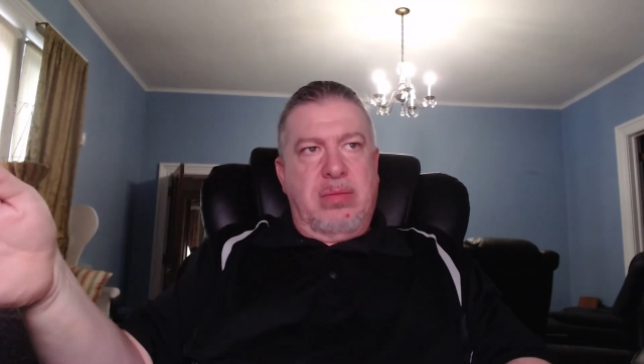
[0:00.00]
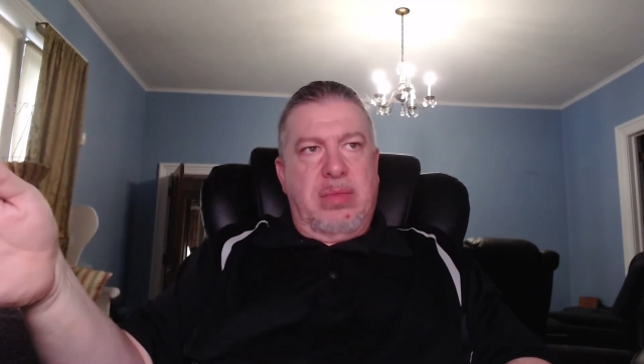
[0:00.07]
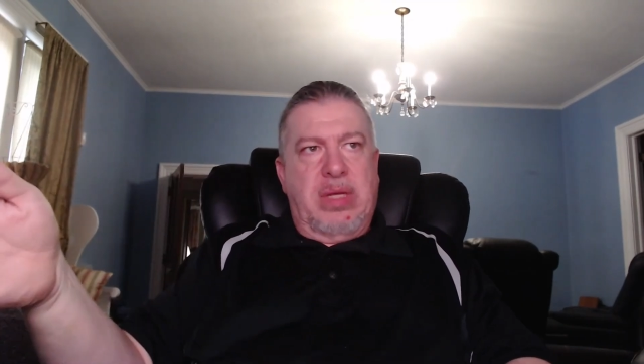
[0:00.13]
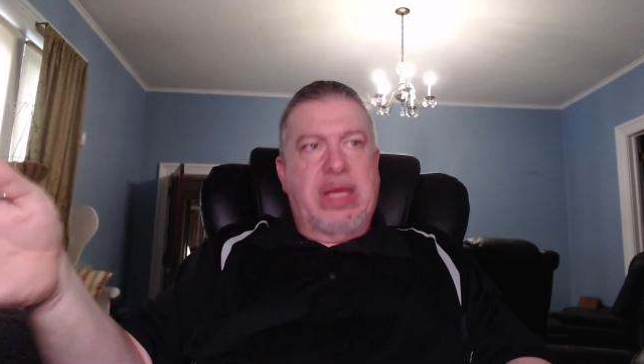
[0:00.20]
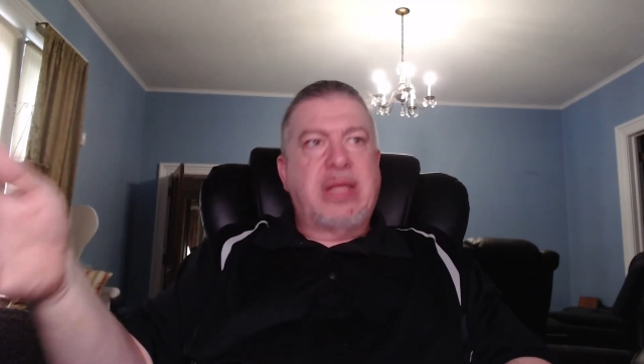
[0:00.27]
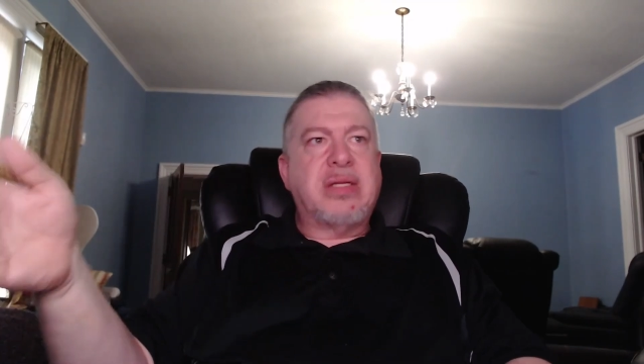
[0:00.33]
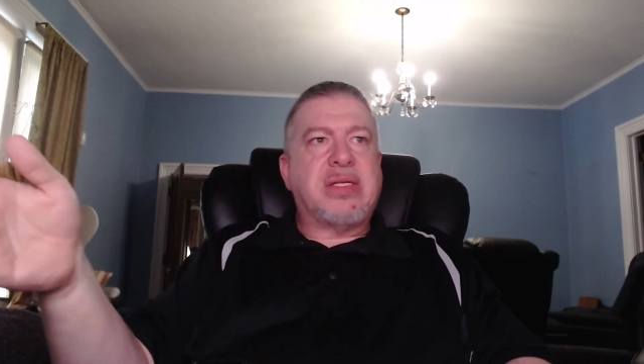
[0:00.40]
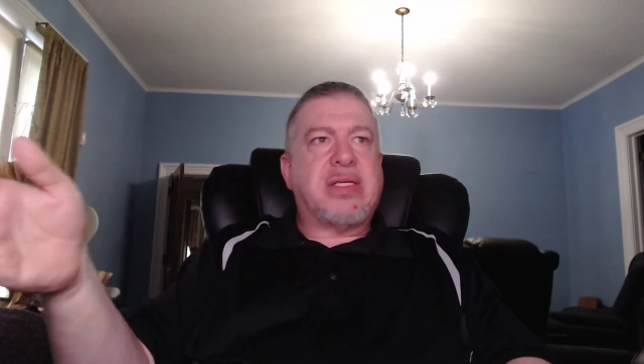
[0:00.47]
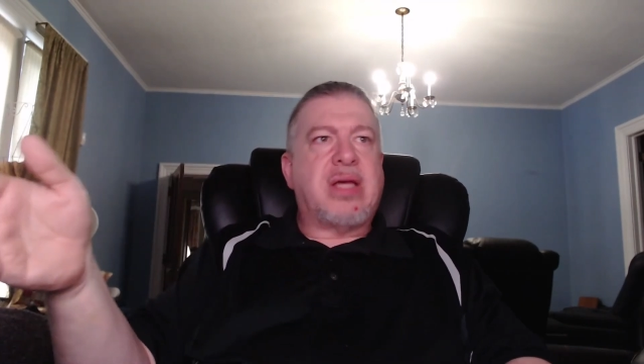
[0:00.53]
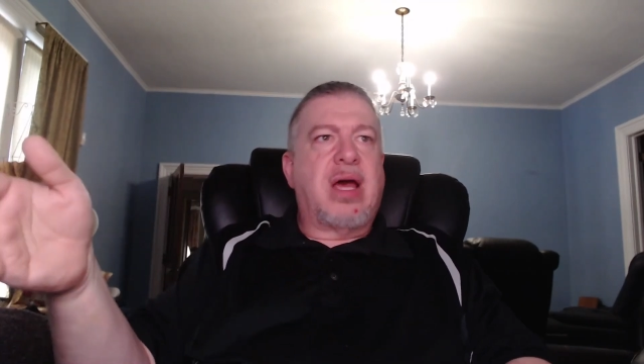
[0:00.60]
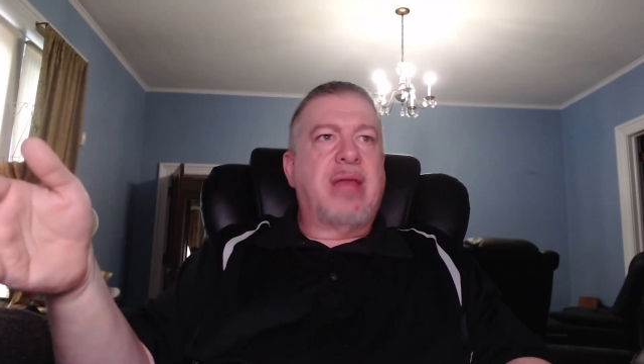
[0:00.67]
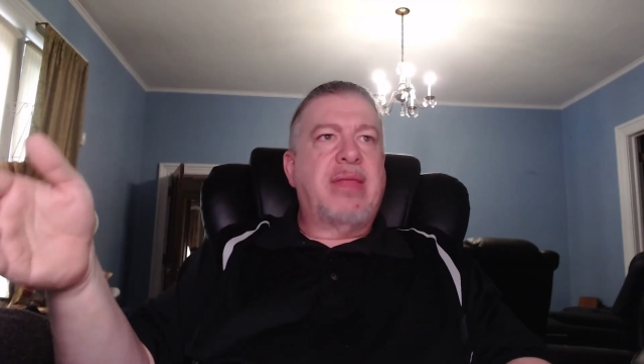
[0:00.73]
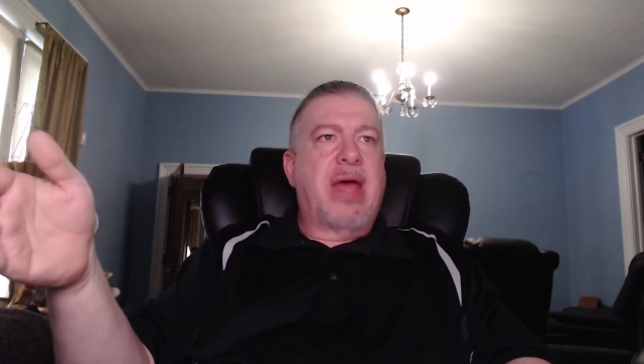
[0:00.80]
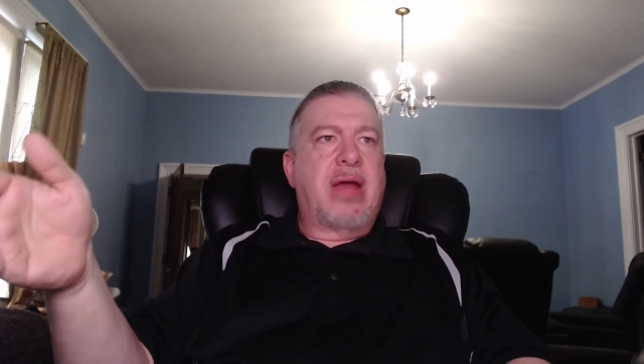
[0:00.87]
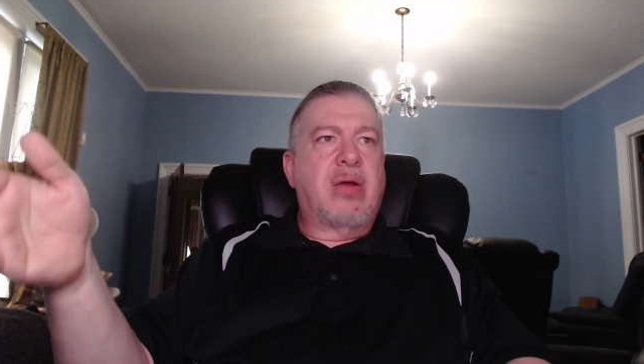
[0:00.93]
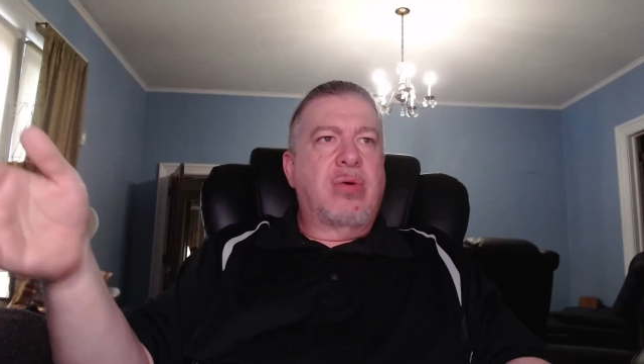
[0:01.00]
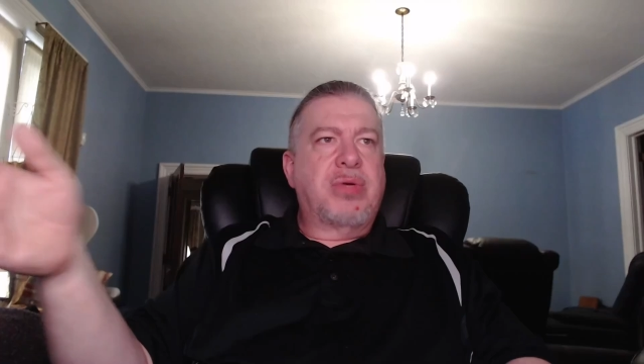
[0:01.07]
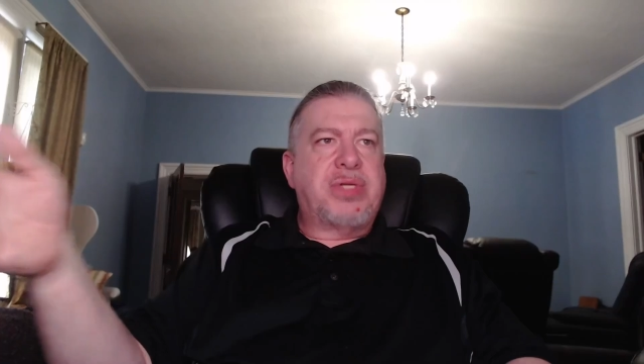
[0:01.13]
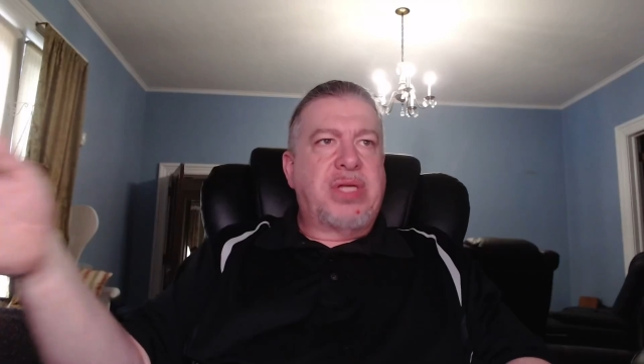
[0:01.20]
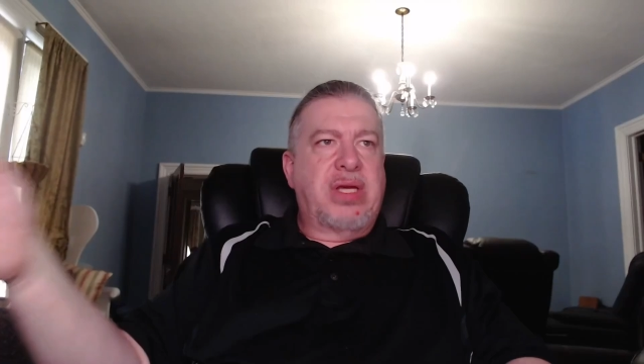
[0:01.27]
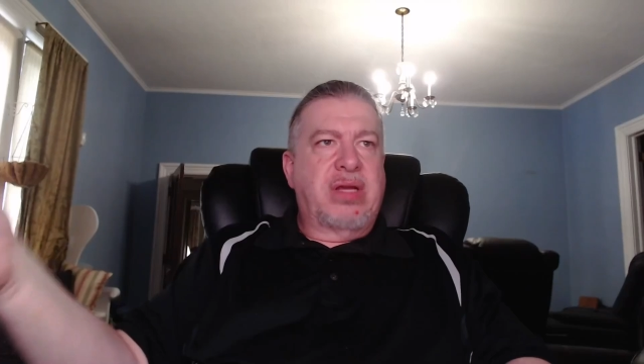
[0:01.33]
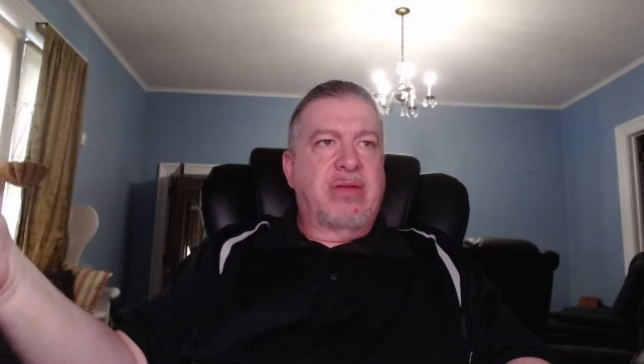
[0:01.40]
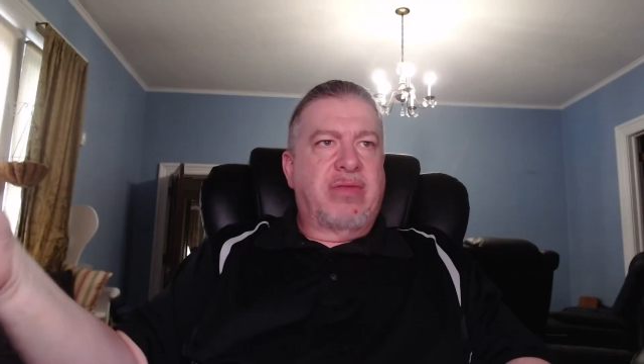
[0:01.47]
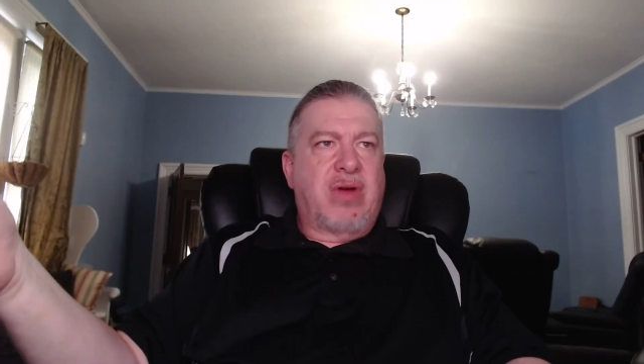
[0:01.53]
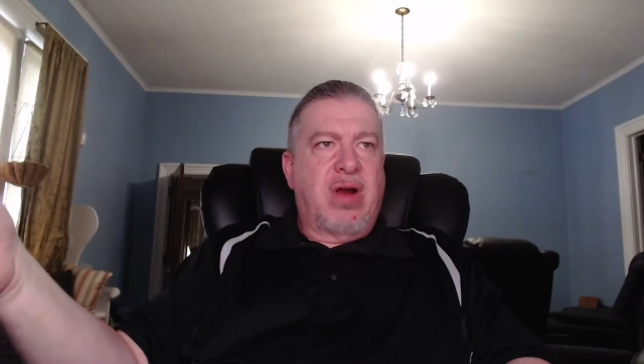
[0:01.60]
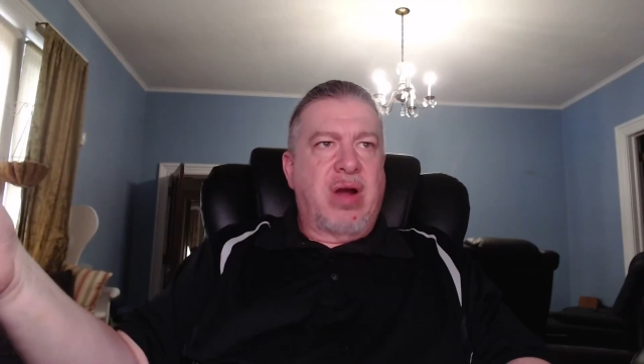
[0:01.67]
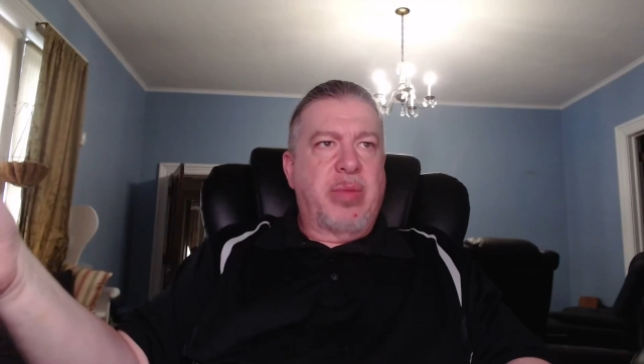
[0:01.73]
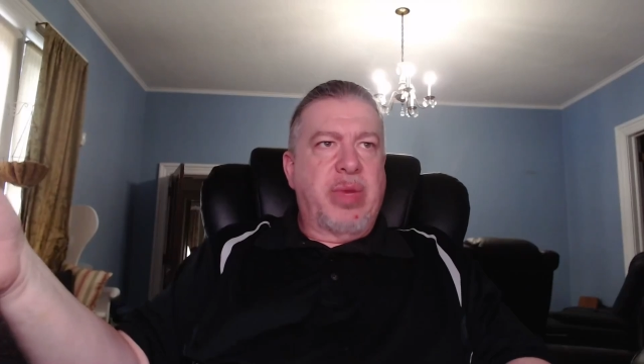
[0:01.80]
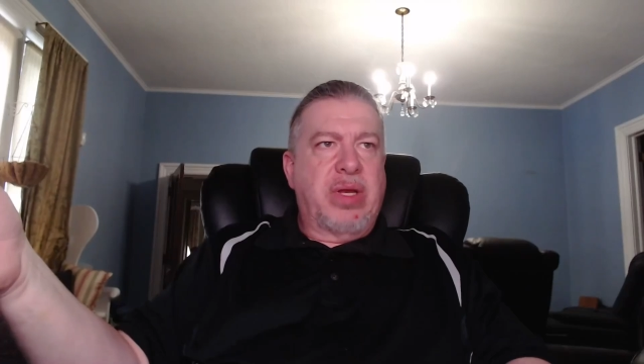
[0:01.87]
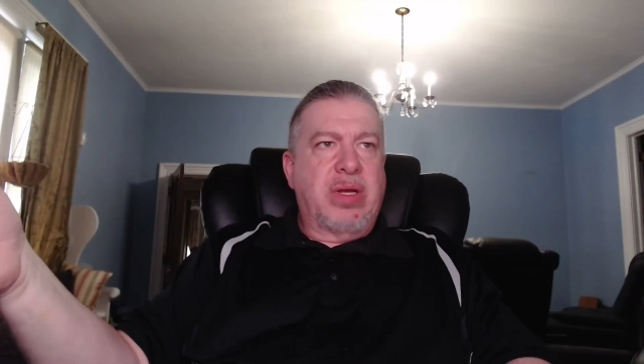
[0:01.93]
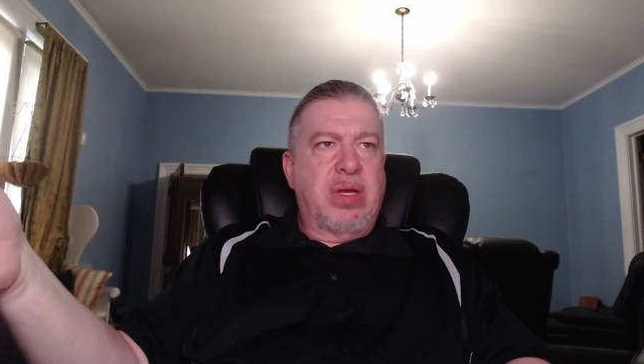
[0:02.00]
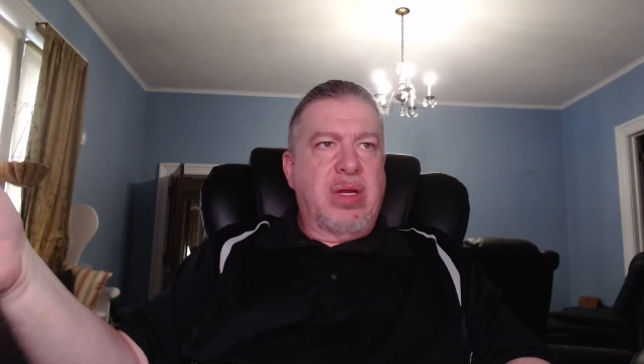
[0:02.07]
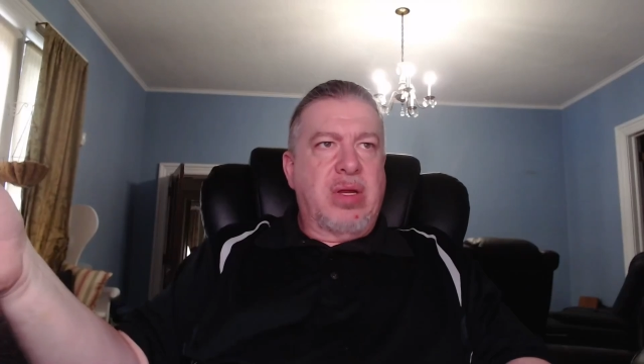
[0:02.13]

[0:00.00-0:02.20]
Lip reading: inside that OT environment.